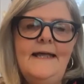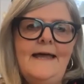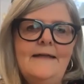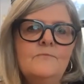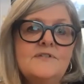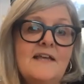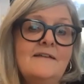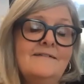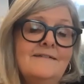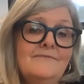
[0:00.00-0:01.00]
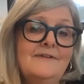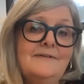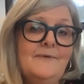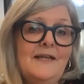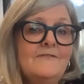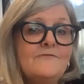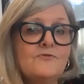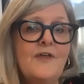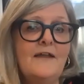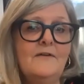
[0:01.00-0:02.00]
And was then, we lived
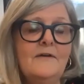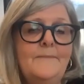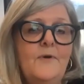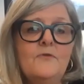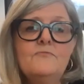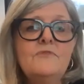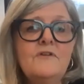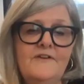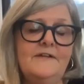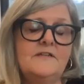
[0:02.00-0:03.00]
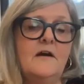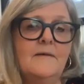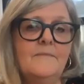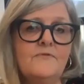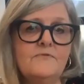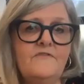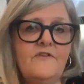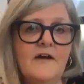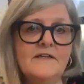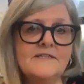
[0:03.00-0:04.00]
through that horrific time through the
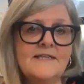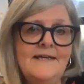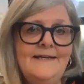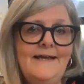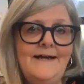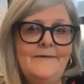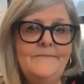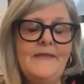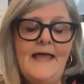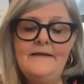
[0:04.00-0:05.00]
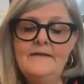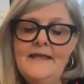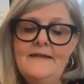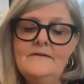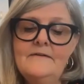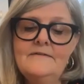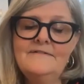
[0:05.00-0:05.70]
fires, and then